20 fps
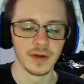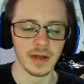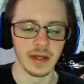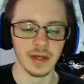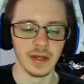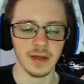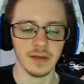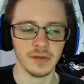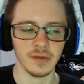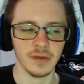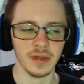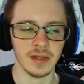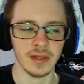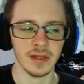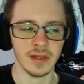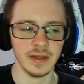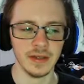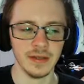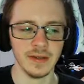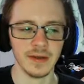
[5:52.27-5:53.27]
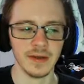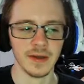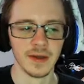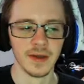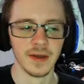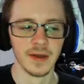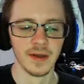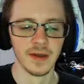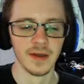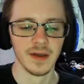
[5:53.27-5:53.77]
and
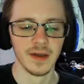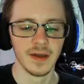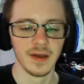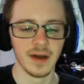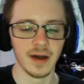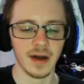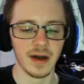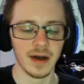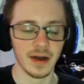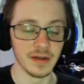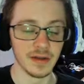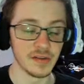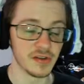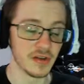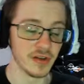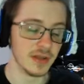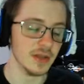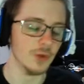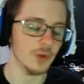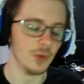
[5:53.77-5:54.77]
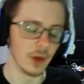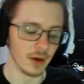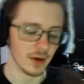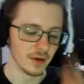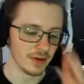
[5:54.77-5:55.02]
I shit you not.